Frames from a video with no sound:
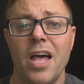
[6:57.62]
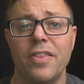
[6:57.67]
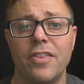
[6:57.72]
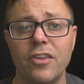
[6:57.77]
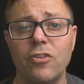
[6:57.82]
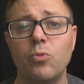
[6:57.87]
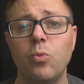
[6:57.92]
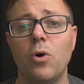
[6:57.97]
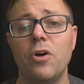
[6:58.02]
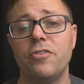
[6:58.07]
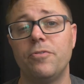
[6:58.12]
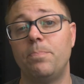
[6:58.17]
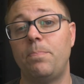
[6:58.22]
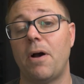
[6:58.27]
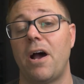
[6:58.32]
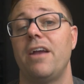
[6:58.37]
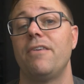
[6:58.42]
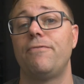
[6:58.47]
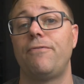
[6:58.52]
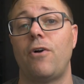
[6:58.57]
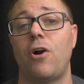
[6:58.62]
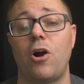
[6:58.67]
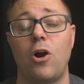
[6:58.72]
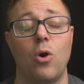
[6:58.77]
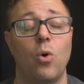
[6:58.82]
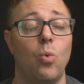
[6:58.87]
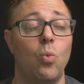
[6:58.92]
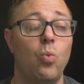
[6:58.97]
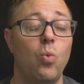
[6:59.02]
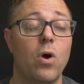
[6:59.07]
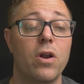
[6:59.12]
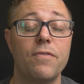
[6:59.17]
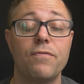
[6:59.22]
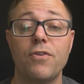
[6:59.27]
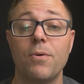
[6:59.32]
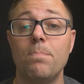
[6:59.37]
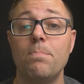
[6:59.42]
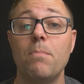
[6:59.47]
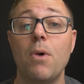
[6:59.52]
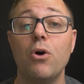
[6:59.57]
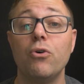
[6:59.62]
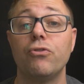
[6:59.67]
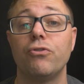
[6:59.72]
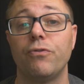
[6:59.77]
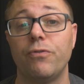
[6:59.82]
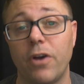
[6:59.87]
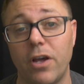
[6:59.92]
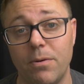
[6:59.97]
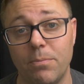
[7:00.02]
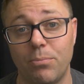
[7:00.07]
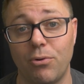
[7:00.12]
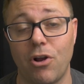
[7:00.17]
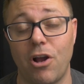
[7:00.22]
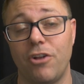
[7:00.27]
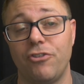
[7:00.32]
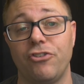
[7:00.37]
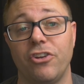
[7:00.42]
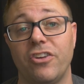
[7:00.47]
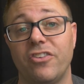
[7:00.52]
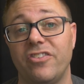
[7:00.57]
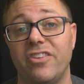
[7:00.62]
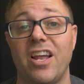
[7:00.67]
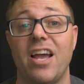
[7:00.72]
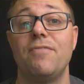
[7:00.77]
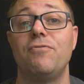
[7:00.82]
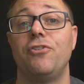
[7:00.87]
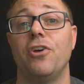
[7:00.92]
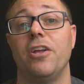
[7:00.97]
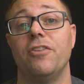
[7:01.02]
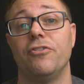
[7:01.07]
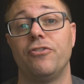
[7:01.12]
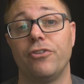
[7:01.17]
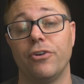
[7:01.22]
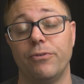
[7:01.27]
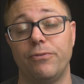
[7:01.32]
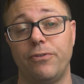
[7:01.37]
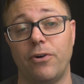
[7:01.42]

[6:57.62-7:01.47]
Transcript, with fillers: This was by far one of the most fun projects that I've done so